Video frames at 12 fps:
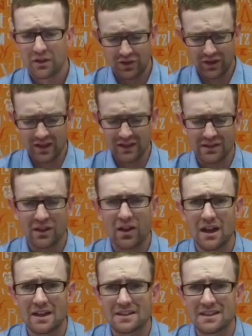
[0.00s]
Things
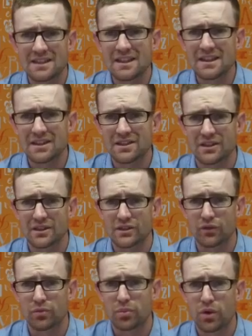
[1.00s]
like
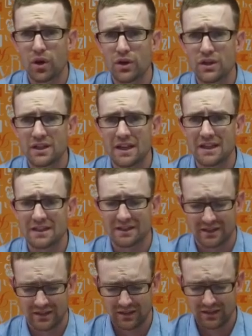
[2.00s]
synthesis of
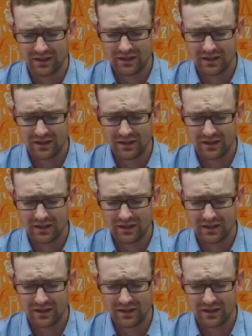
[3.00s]
proteins